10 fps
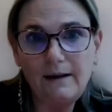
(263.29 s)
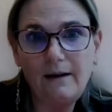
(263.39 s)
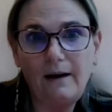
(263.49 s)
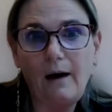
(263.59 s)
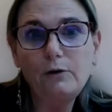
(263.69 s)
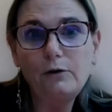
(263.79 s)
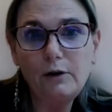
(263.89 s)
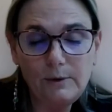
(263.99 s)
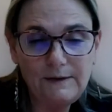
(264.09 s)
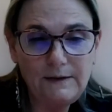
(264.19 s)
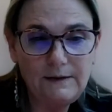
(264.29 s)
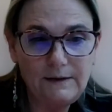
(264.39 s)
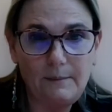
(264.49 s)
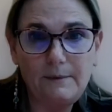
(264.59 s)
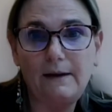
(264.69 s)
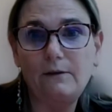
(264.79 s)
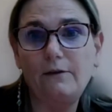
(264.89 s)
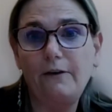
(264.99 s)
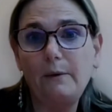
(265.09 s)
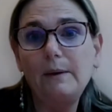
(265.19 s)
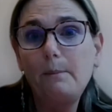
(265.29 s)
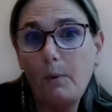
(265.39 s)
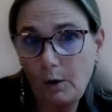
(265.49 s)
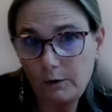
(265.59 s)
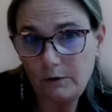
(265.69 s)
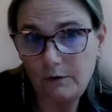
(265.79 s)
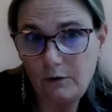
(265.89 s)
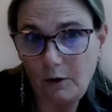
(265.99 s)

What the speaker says: autonomous systems as a very important